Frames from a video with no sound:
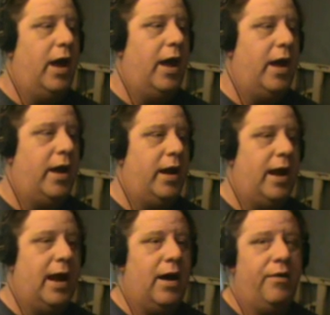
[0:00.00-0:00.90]
And
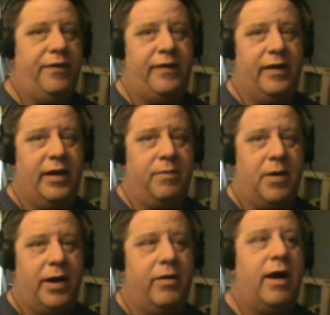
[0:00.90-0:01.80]
how is it like
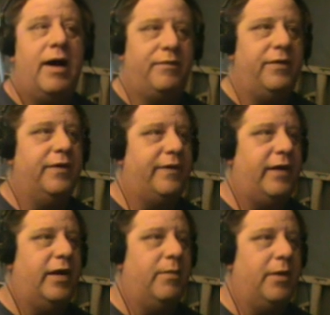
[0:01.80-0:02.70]
Minecraft? You'll
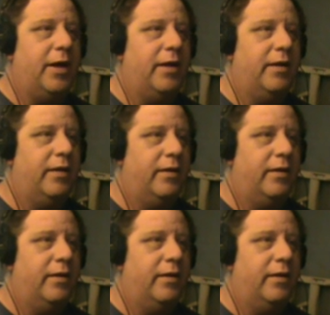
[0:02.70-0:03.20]
see in a minute.